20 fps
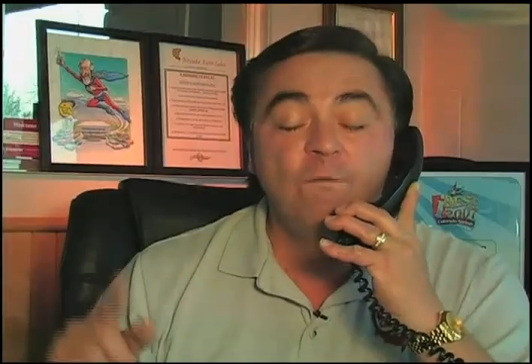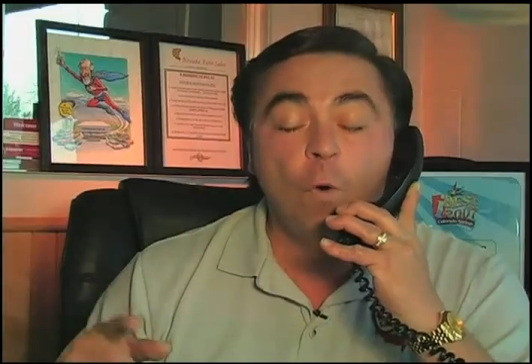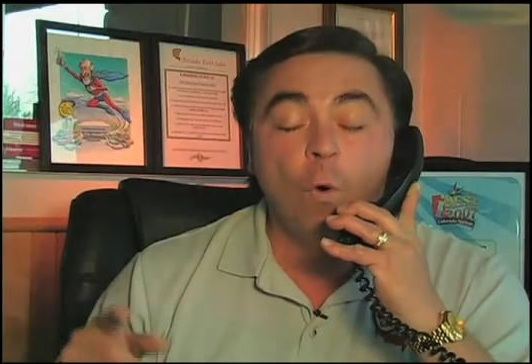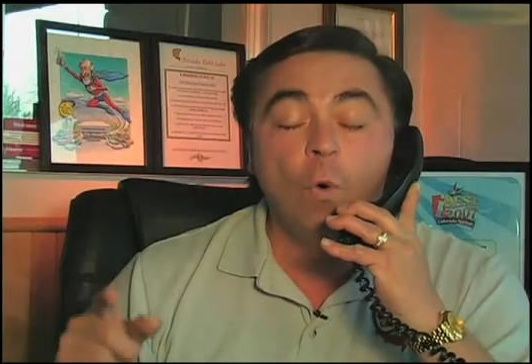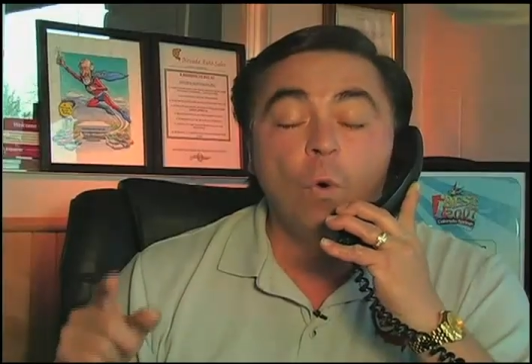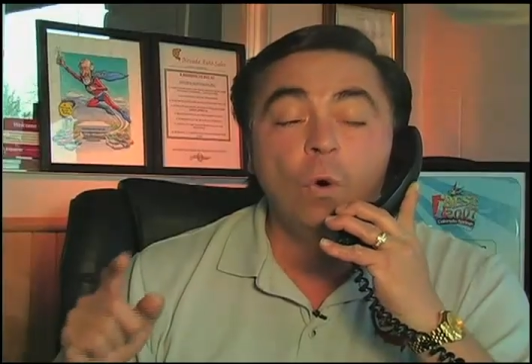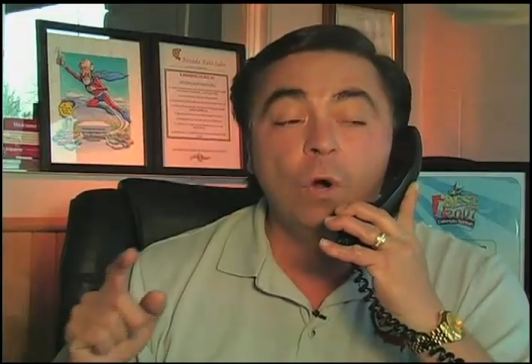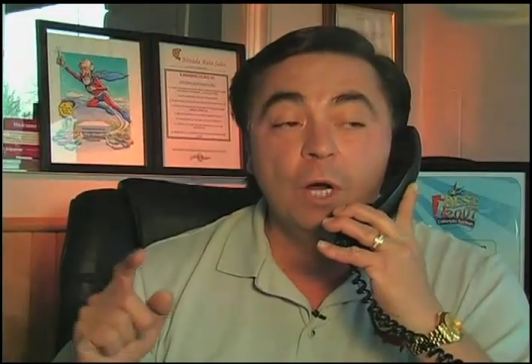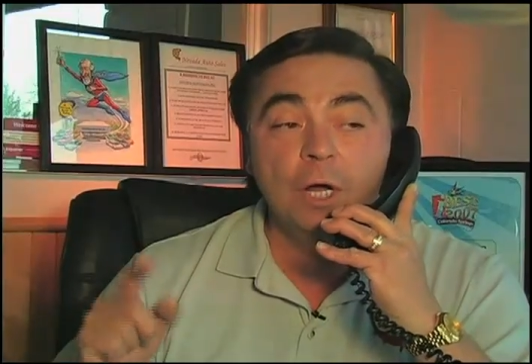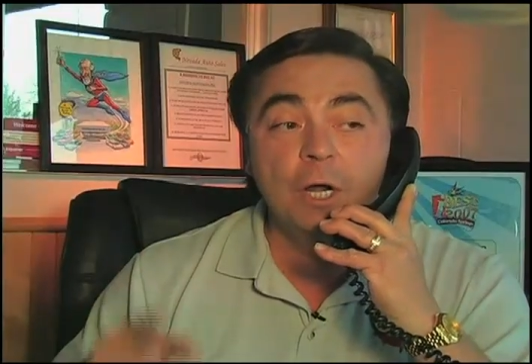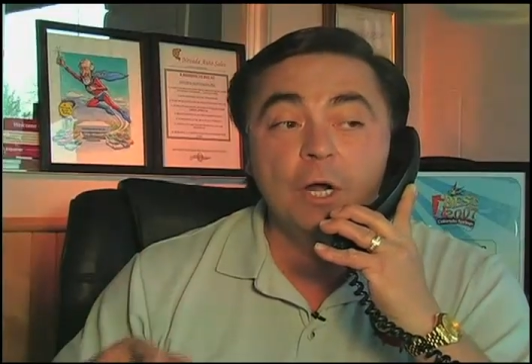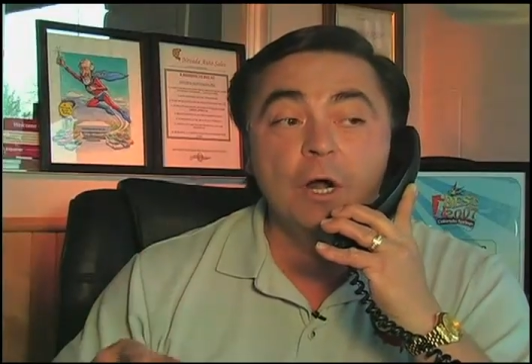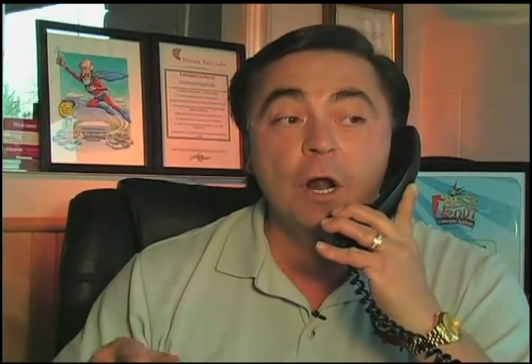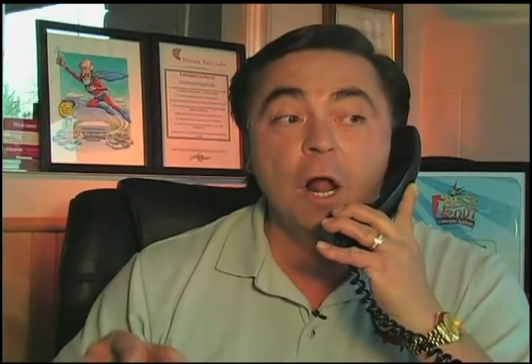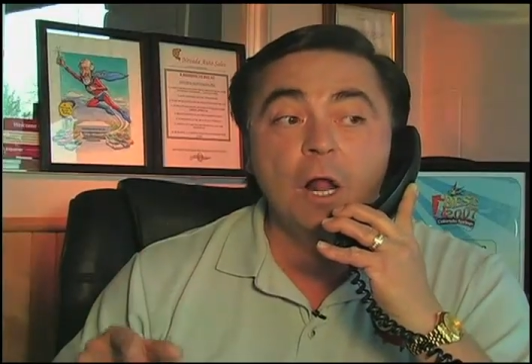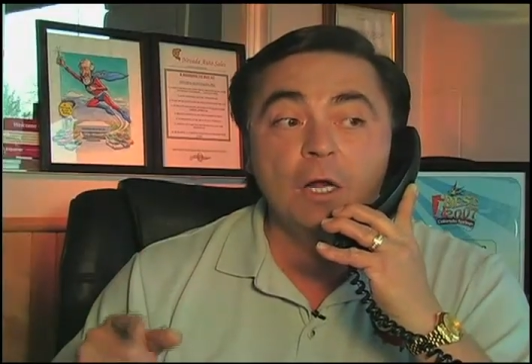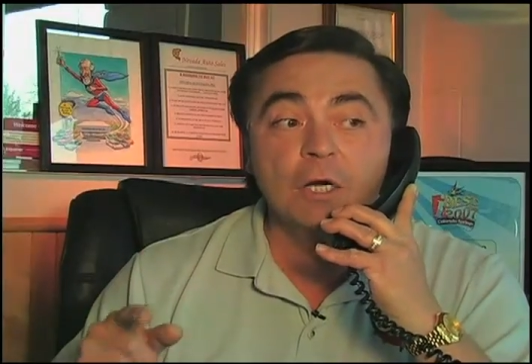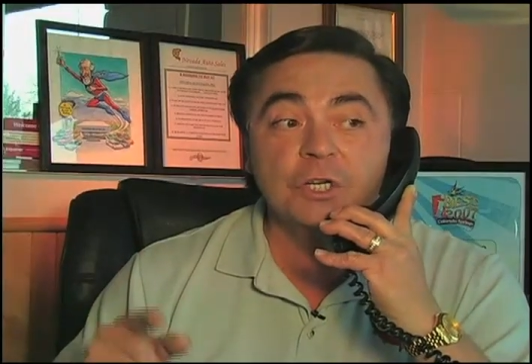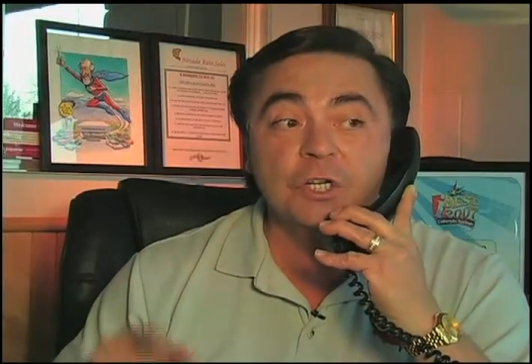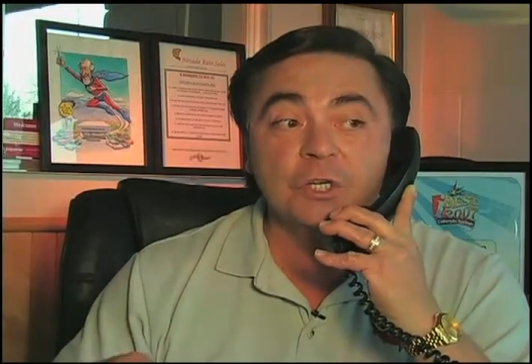
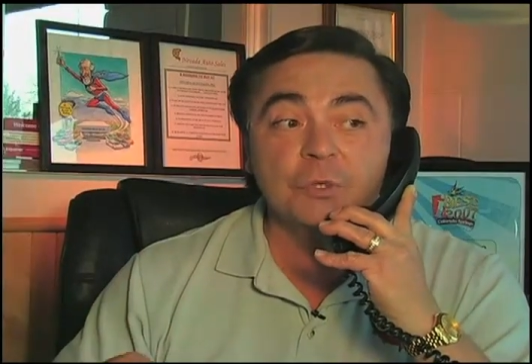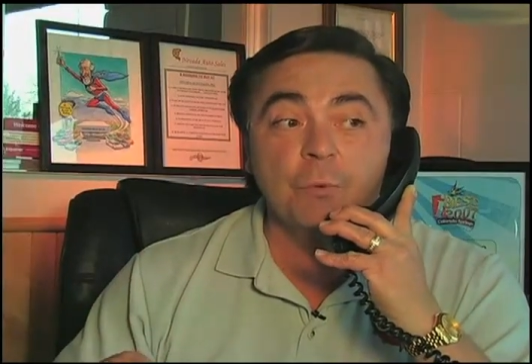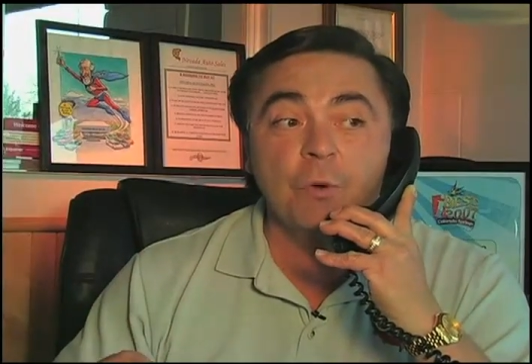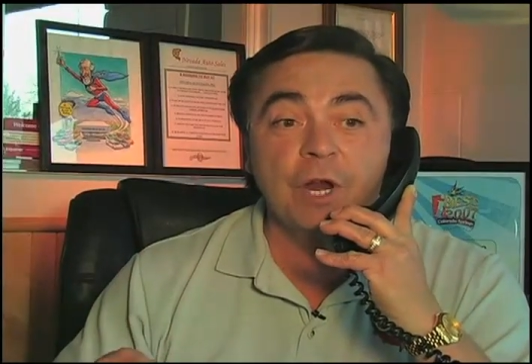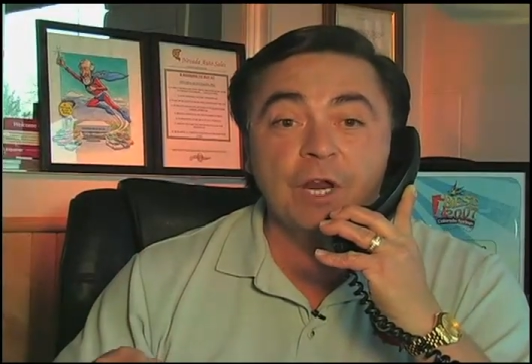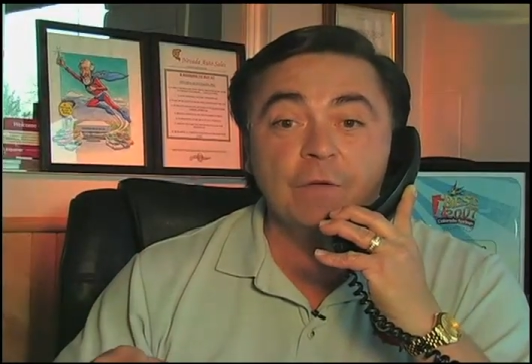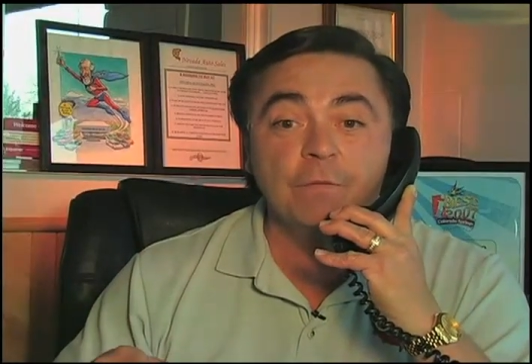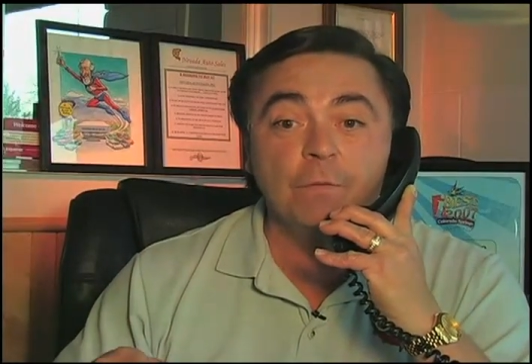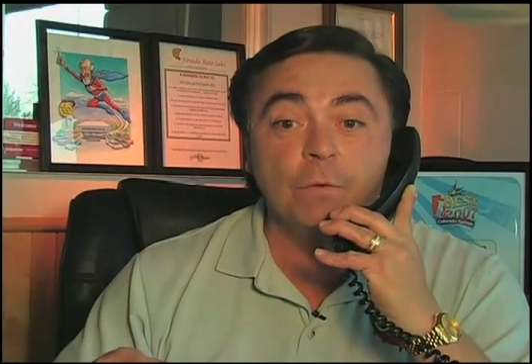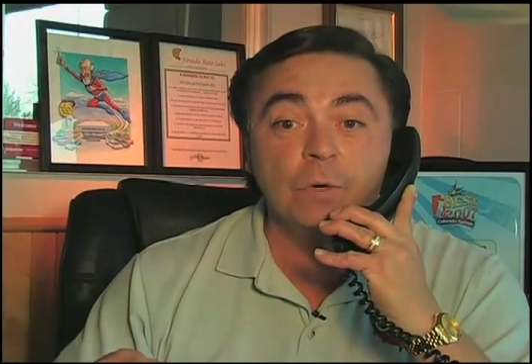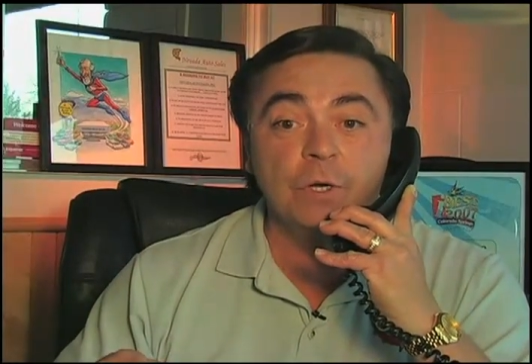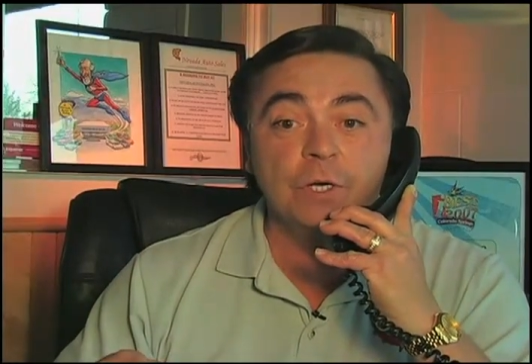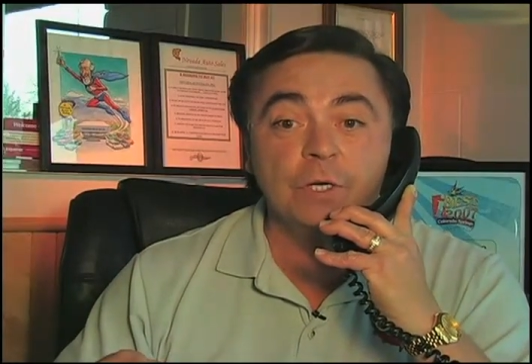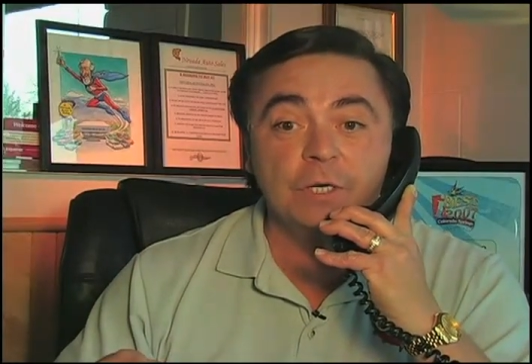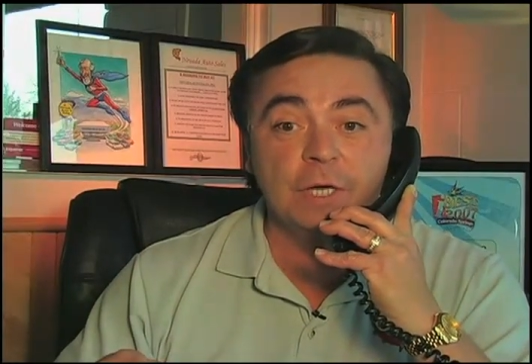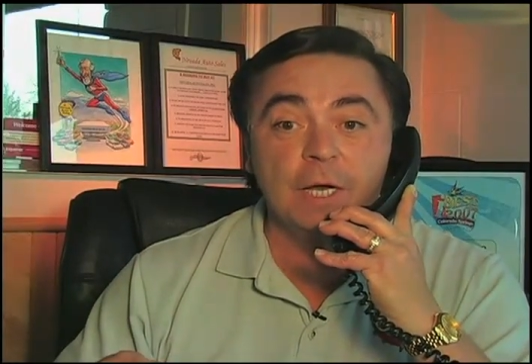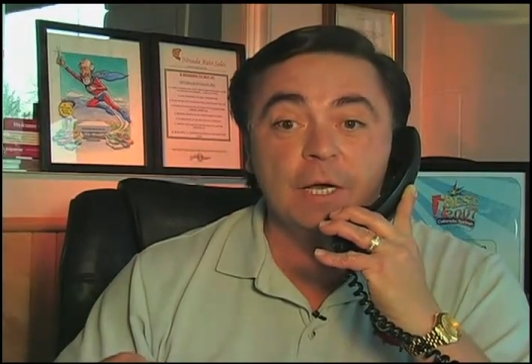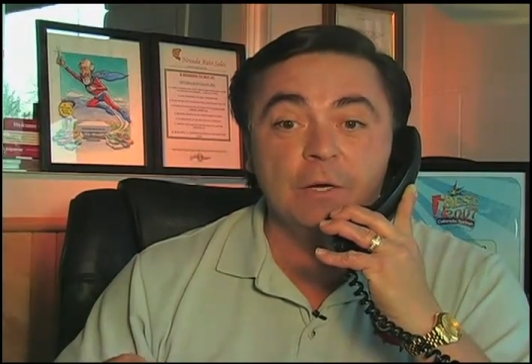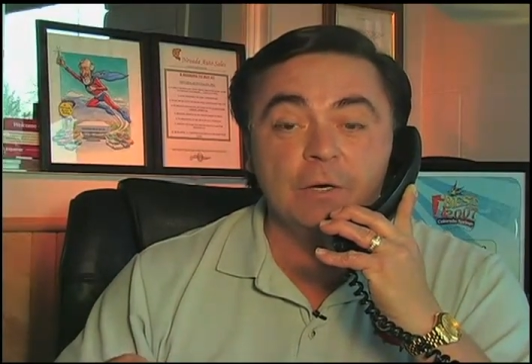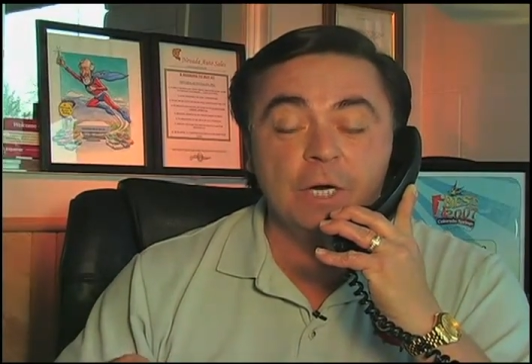$400 is waiting for you
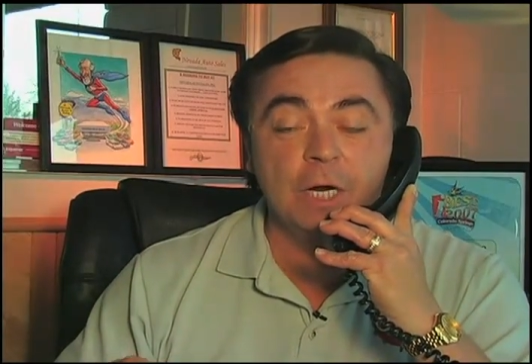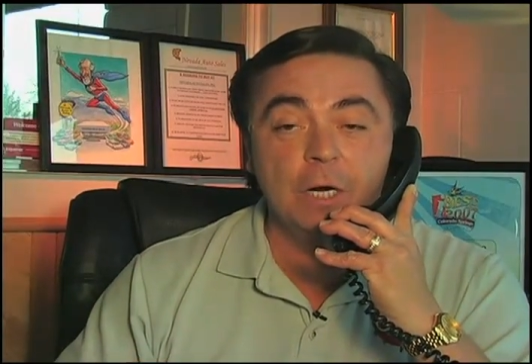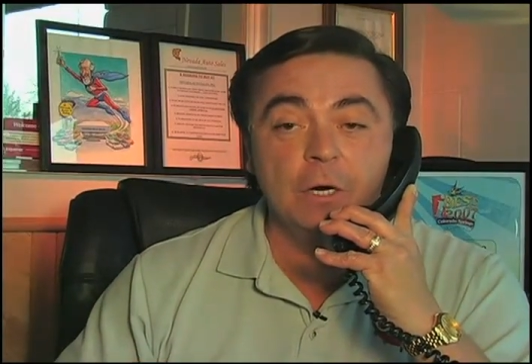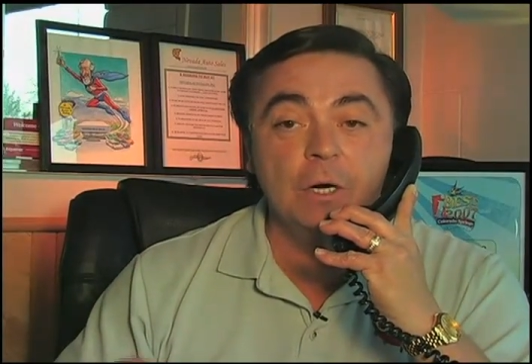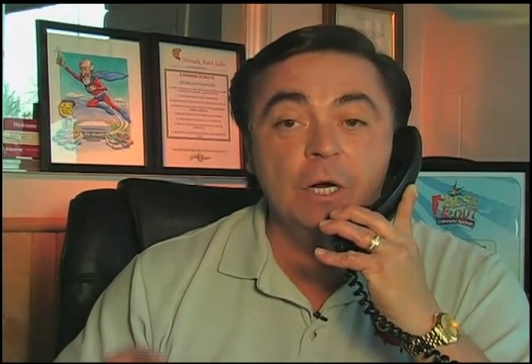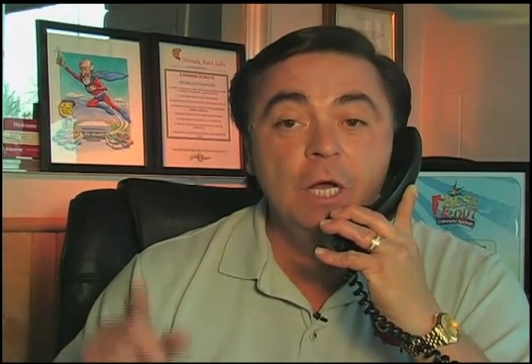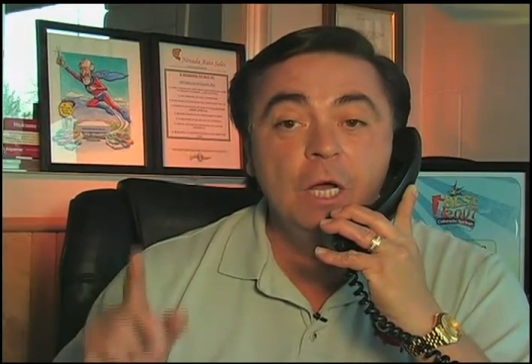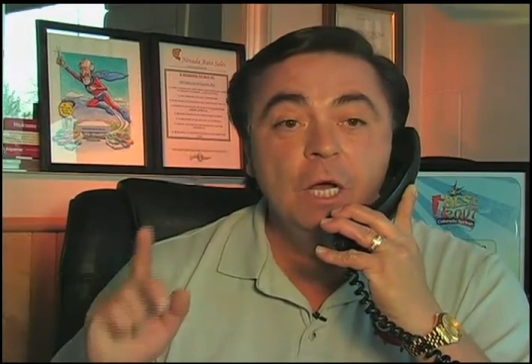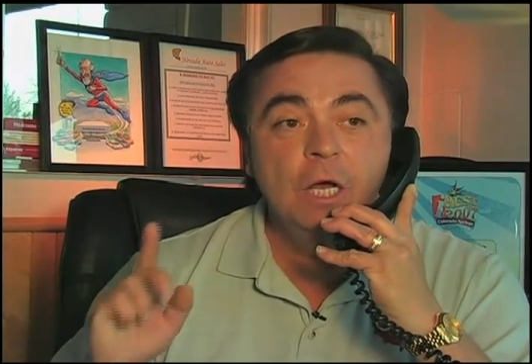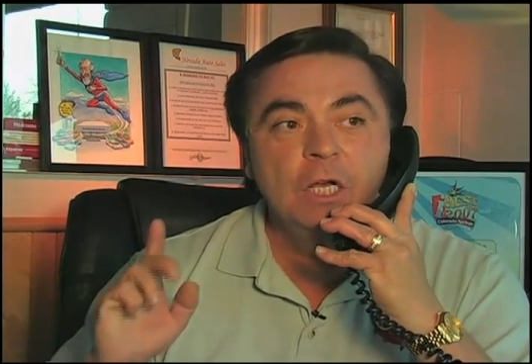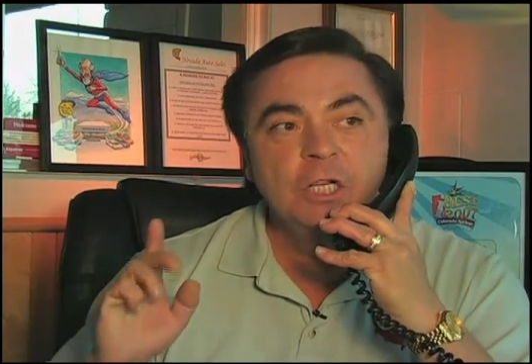down here.